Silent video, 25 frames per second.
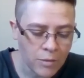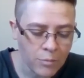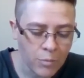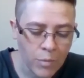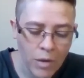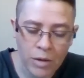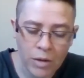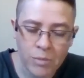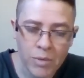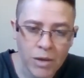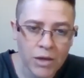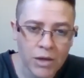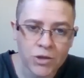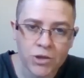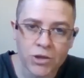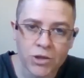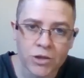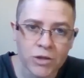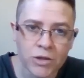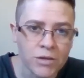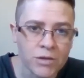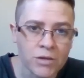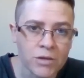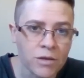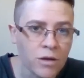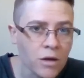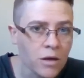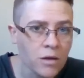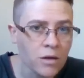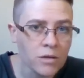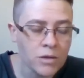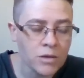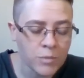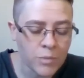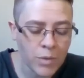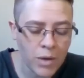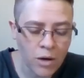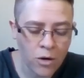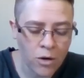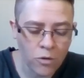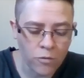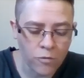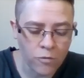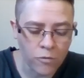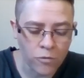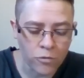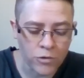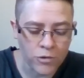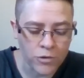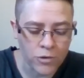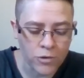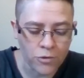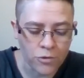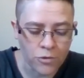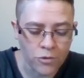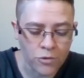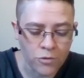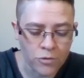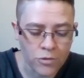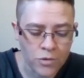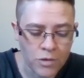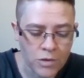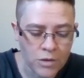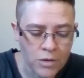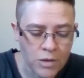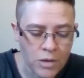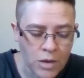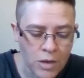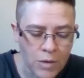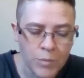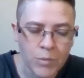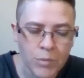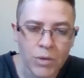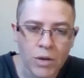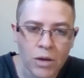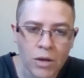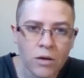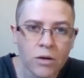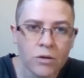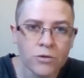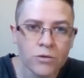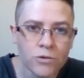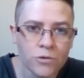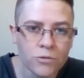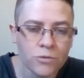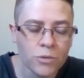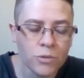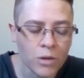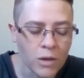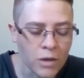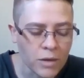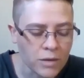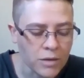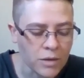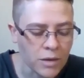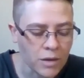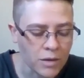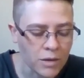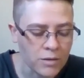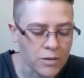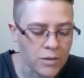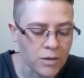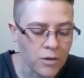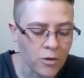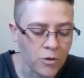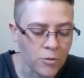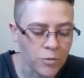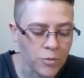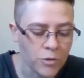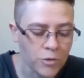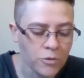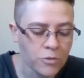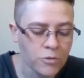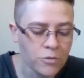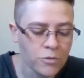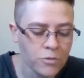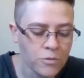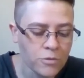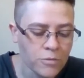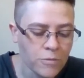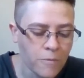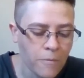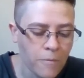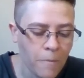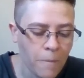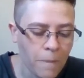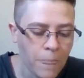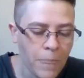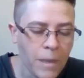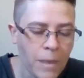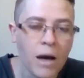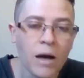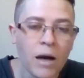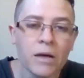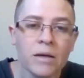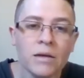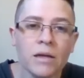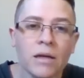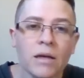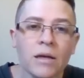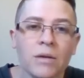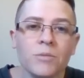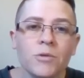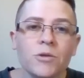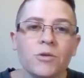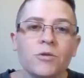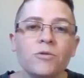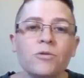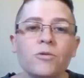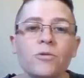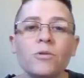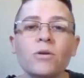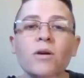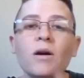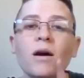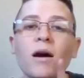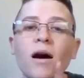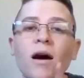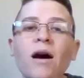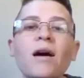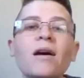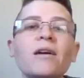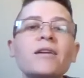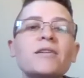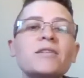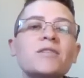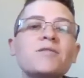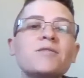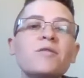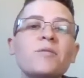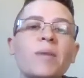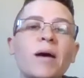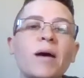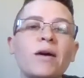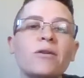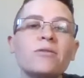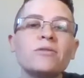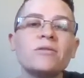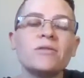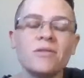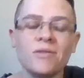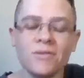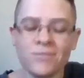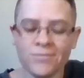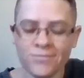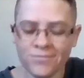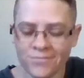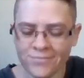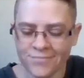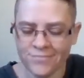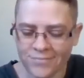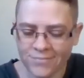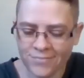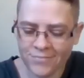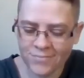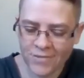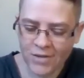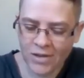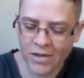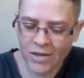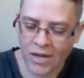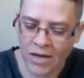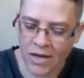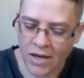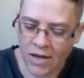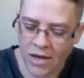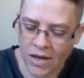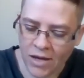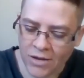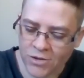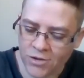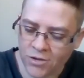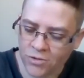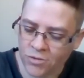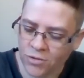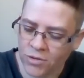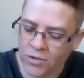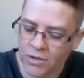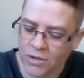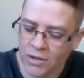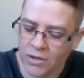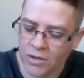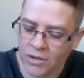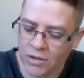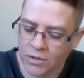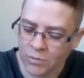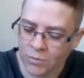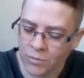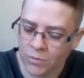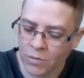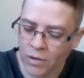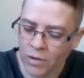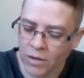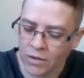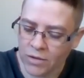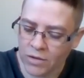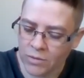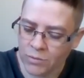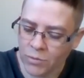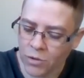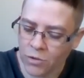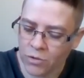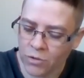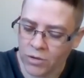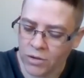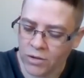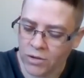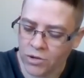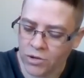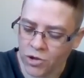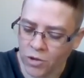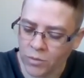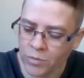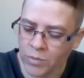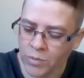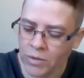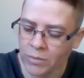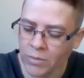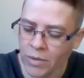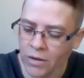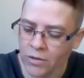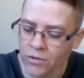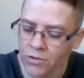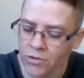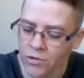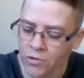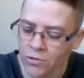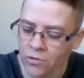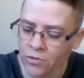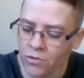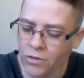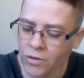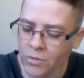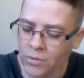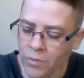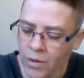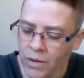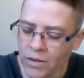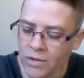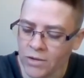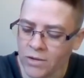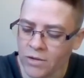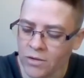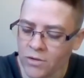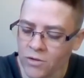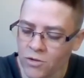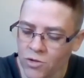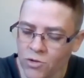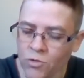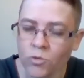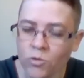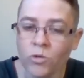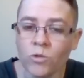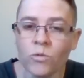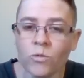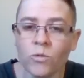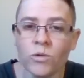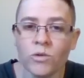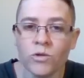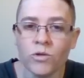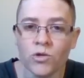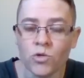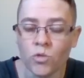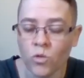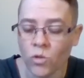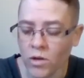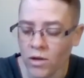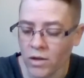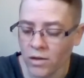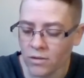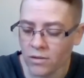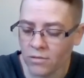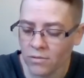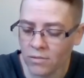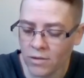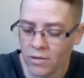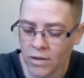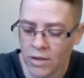My magic is not as powerful as hers, but I'll do what I can to help you. I name you Eyes of a Mouse." As soon as he had spoken, Jumping Mouse heard the bison snort with joy.